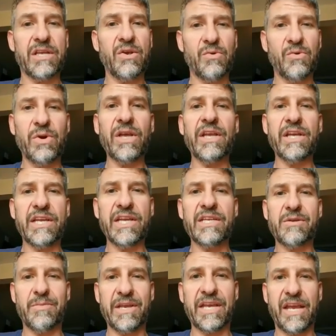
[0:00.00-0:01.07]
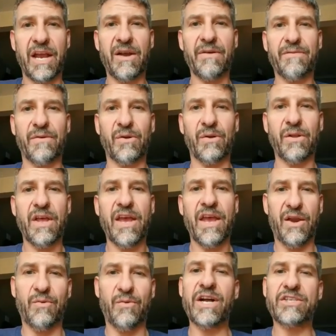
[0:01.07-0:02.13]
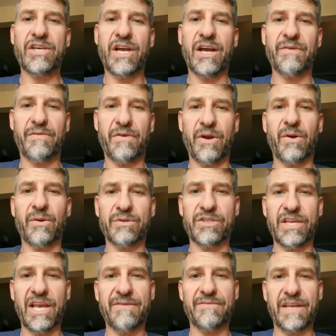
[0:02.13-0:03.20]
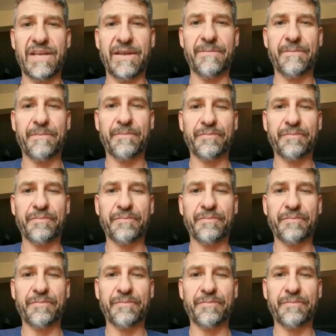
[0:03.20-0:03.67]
you really need to be careful and watch out for your own safety.